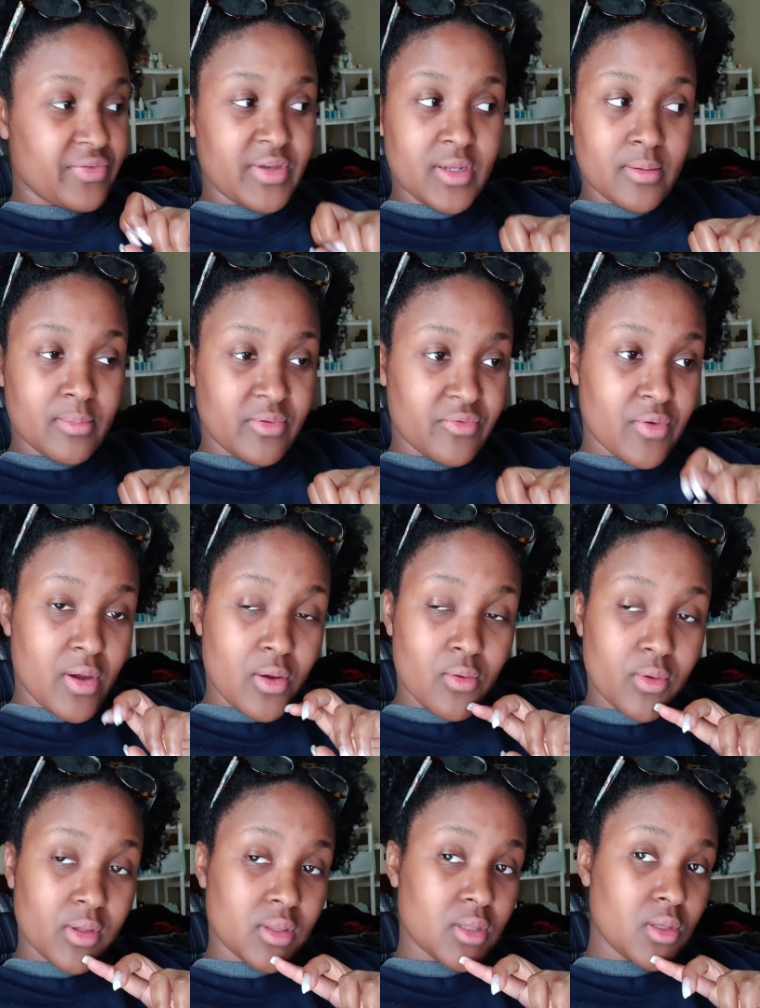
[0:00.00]
feed him before I
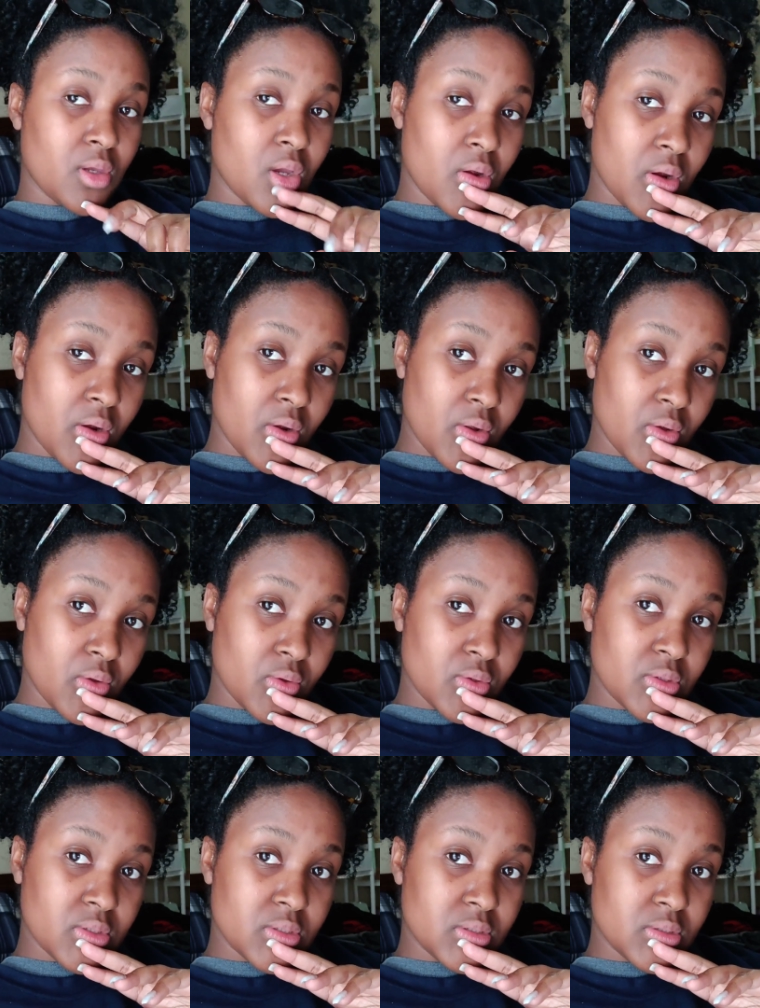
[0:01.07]
go get the
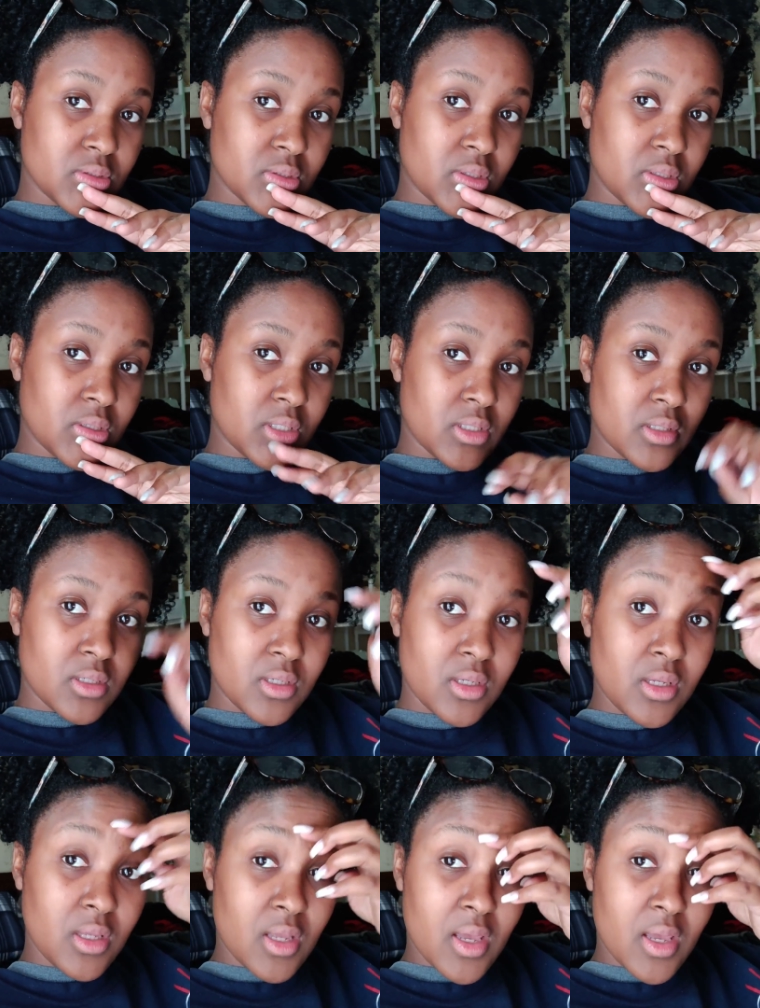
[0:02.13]
girls, and